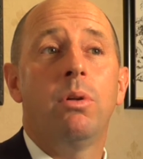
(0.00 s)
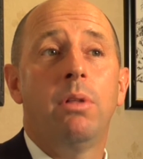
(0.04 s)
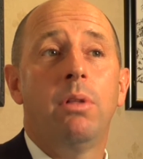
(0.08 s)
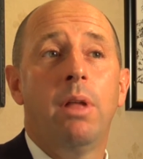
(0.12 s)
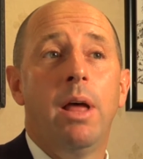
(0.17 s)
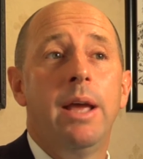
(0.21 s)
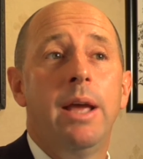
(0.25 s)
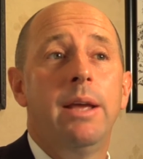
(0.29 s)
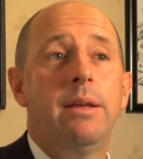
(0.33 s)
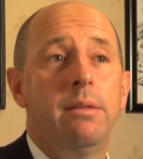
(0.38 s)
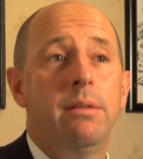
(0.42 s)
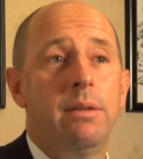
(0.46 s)

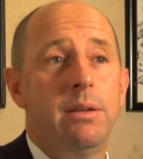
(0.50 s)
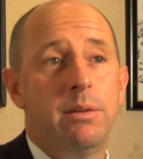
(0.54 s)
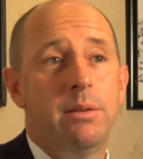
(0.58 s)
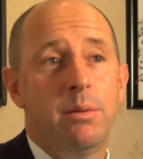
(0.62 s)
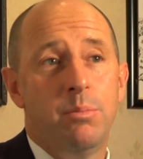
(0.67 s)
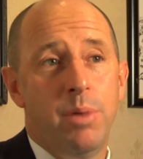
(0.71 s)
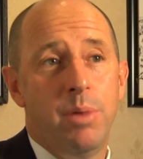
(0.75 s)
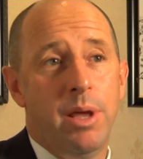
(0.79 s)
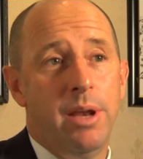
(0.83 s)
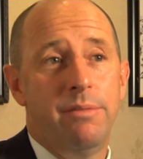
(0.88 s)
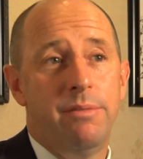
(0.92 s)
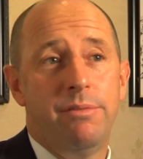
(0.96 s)
likely to
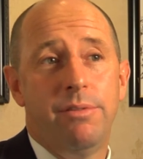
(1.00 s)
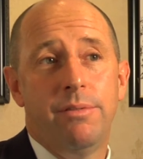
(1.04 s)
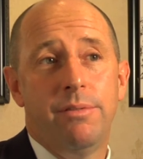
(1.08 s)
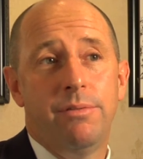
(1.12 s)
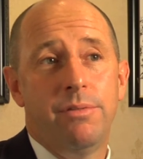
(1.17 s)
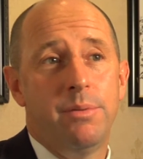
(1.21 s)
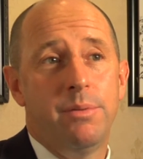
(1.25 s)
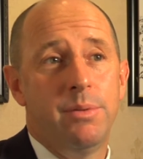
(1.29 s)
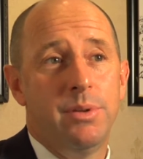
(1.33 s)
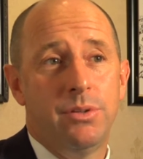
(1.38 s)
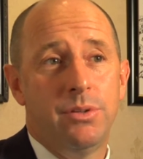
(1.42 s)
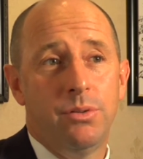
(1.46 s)
benefit
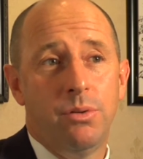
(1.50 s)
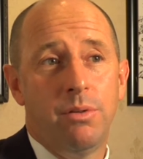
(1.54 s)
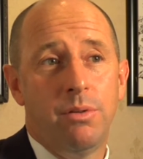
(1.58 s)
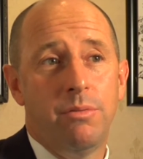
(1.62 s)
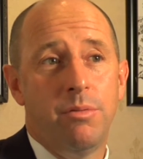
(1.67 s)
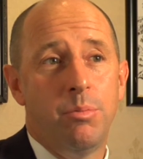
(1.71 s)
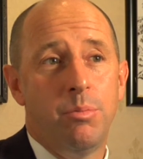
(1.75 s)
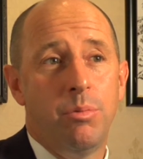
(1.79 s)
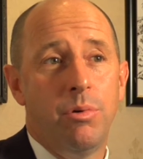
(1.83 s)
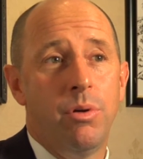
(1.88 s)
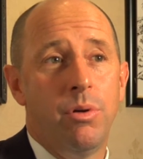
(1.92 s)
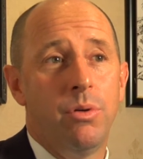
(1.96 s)
from this sort of
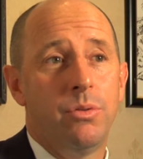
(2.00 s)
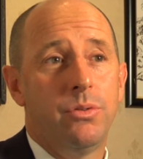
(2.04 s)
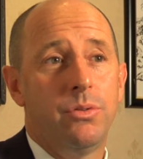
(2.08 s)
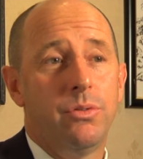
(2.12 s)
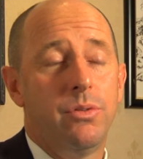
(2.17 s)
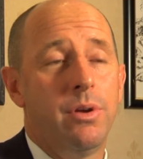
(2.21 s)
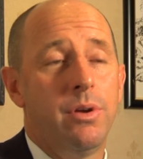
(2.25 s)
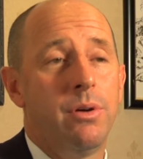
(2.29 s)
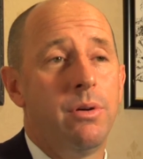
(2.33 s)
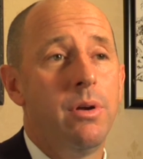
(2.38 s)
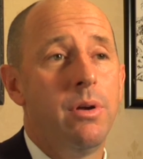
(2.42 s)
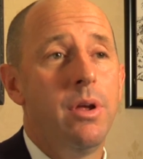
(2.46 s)
approach.
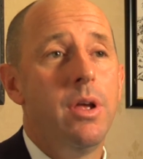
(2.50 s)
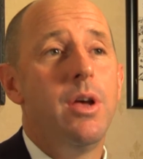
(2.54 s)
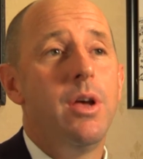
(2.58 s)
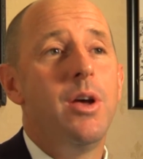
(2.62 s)
Their